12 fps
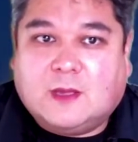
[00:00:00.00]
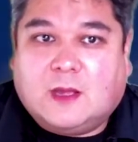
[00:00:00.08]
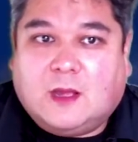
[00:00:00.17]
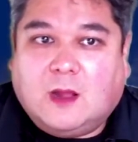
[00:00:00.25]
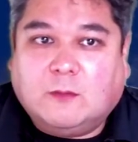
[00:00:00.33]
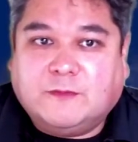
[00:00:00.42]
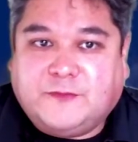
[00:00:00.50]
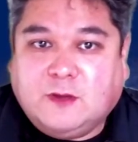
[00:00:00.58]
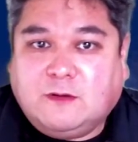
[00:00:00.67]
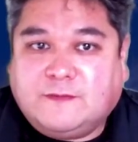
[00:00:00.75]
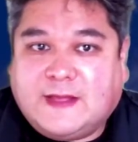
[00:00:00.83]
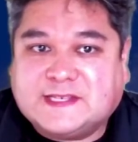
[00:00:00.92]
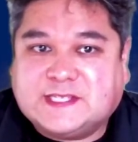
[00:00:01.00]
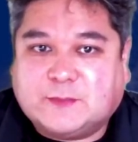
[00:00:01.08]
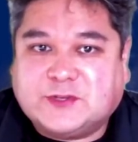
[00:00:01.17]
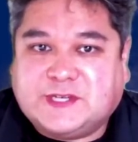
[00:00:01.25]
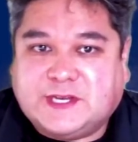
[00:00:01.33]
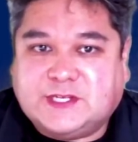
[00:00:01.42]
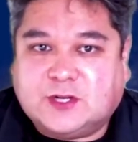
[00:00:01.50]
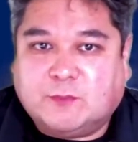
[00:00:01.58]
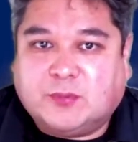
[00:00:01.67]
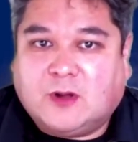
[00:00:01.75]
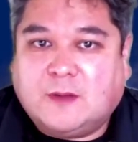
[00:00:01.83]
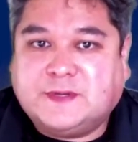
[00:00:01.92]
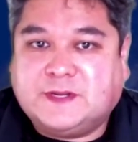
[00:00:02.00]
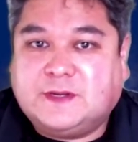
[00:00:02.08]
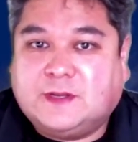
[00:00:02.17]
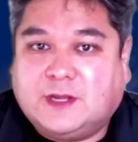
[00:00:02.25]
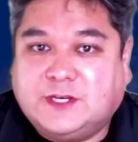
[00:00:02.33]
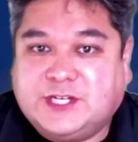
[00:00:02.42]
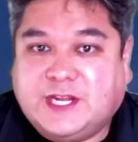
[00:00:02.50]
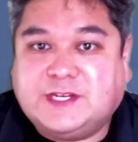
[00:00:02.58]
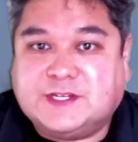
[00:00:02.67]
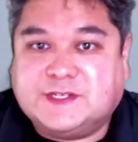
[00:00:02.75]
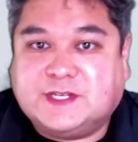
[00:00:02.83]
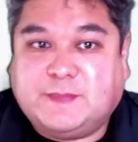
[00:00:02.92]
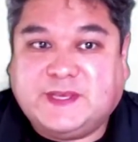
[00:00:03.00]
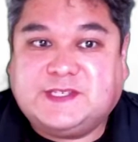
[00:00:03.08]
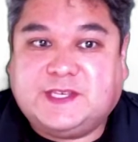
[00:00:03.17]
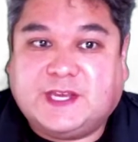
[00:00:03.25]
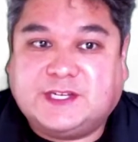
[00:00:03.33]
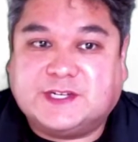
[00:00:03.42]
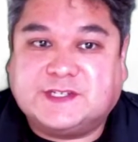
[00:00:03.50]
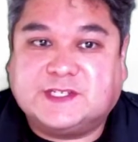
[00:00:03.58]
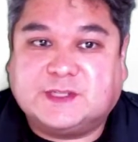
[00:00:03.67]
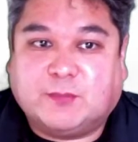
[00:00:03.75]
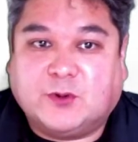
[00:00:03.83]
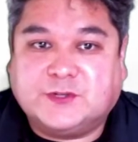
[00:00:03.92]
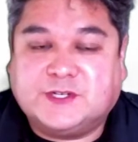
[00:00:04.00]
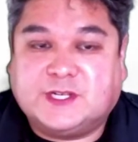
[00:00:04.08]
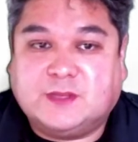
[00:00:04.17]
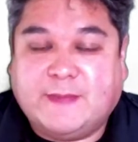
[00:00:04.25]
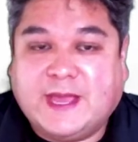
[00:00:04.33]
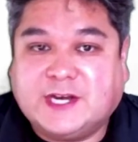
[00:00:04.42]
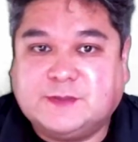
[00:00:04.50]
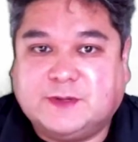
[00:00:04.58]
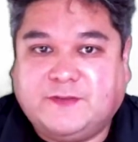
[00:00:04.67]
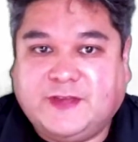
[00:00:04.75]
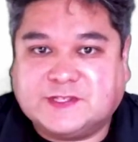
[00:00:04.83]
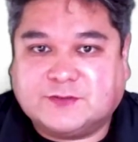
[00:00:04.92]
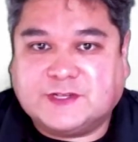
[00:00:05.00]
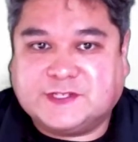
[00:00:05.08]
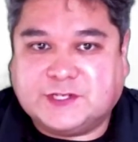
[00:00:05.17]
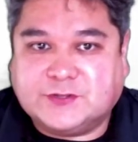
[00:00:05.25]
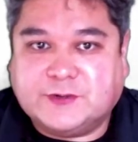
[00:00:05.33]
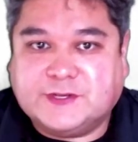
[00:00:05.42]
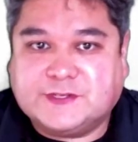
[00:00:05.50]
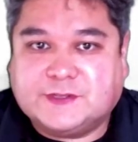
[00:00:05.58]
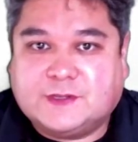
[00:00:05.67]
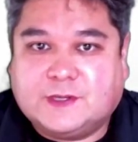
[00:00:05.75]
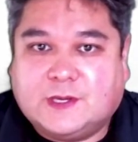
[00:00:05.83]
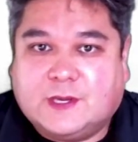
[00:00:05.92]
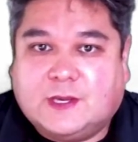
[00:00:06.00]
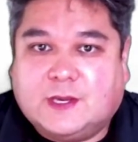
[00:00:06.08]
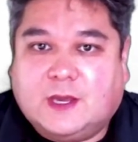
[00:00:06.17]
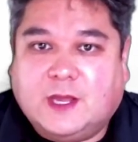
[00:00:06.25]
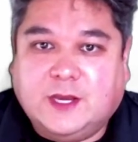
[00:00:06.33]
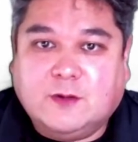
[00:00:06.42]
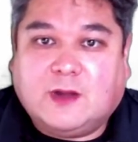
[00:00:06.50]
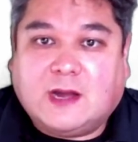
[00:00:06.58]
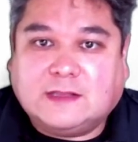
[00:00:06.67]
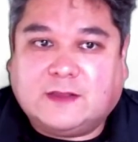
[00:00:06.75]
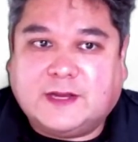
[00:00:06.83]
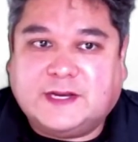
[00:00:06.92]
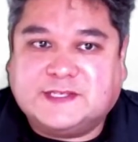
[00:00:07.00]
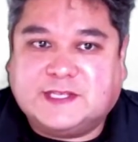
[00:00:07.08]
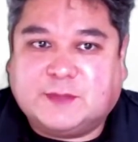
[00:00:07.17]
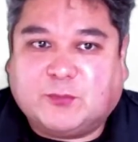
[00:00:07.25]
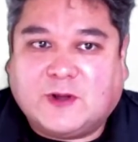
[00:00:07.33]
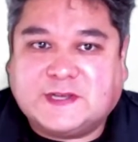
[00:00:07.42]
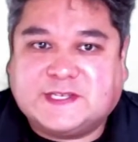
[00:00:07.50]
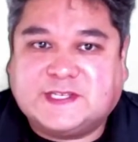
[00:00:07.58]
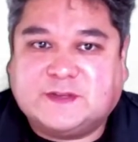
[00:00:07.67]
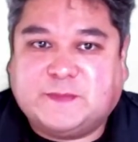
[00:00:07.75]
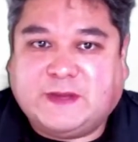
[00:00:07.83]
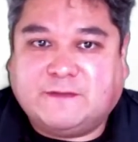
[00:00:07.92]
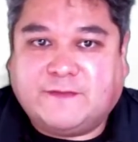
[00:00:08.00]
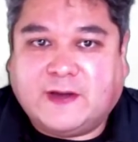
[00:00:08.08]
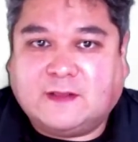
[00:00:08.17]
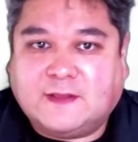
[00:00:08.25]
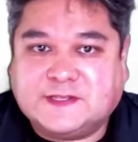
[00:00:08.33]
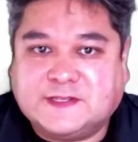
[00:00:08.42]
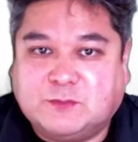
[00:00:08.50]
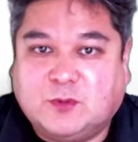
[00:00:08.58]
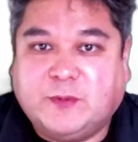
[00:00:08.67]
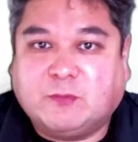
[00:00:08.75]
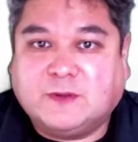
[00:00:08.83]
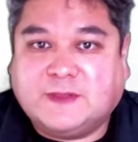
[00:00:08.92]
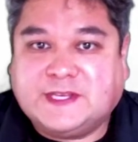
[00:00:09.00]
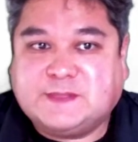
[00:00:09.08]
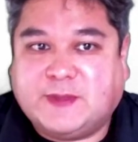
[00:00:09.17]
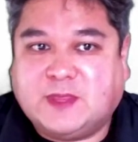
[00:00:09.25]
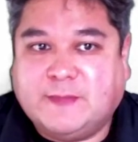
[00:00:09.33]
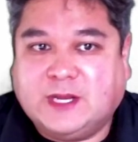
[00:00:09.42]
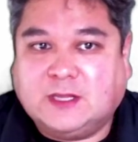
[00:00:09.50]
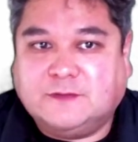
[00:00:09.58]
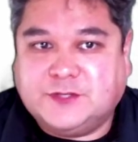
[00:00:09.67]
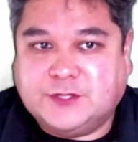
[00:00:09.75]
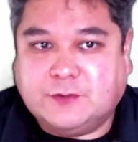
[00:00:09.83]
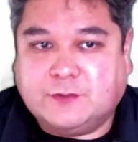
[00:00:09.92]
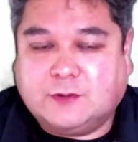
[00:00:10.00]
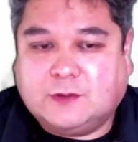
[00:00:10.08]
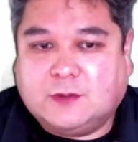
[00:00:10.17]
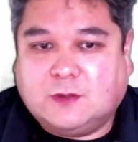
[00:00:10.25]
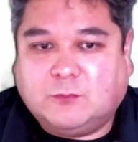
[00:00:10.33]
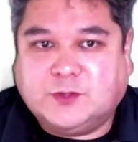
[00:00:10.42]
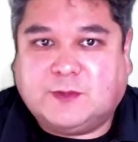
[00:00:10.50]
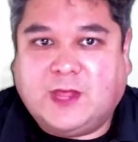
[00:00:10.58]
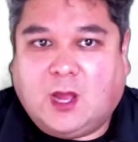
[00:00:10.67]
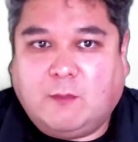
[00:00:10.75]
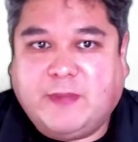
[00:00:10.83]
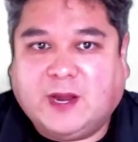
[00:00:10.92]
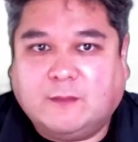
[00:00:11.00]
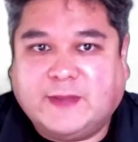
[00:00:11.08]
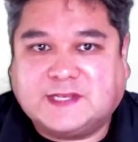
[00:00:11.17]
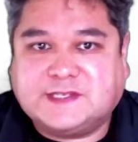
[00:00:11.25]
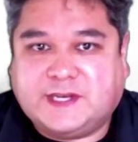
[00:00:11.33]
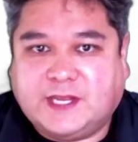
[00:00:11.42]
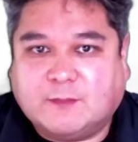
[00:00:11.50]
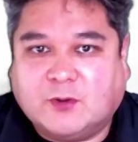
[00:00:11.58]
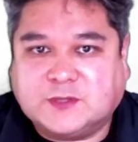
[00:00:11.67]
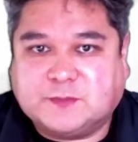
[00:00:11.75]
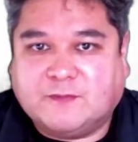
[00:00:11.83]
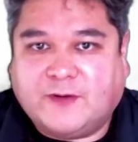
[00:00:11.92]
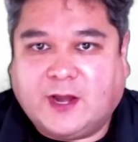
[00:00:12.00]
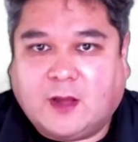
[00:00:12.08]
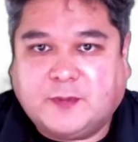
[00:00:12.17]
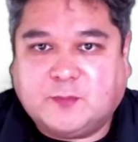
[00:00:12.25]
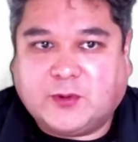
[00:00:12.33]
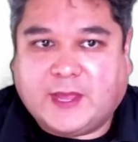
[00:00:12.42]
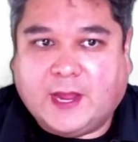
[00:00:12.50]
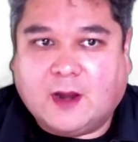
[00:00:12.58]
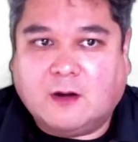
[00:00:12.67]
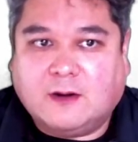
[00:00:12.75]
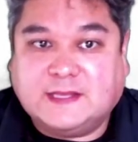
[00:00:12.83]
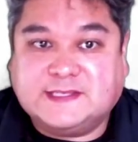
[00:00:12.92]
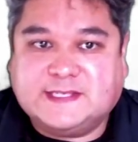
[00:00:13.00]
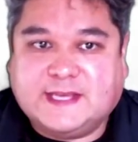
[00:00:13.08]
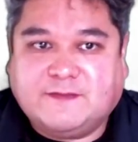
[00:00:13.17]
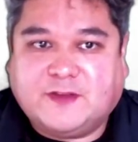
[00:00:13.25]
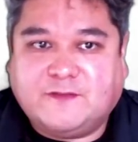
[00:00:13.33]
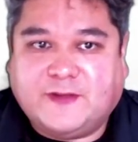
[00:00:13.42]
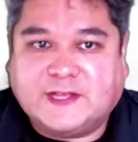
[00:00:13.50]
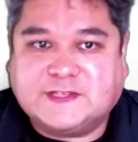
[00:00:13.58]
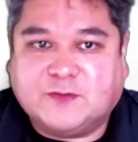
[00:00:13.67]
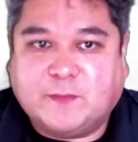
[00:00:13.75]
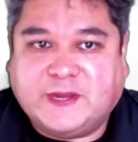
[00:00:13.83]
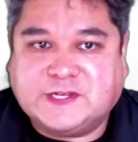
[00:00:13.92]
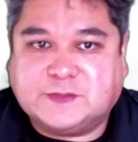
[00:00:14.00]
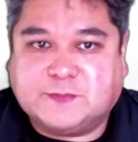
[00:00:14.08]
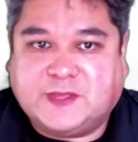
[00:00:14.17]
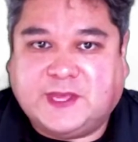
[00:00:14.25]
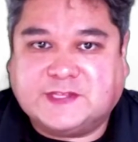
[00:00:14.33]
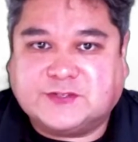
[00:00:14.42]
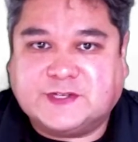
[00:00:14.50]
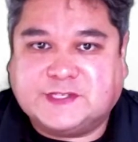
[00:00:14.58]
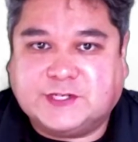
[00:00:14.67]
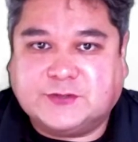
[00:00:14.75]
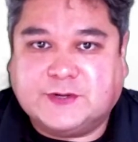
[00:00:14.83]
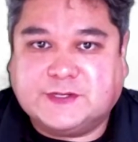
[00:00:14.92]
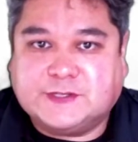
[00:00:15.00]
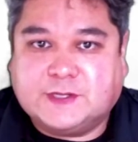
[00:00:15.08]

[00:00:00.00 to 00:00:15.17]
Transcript: a review of last summer's heat dome prompted changes to BCEHS's approach to the management of heat stress injuries. A new guideline is in the process of being finalized and will be released by the middle of June, which will help paramedics and EMRs provide optimal care and safe conveyance for patients with heat stress injuries,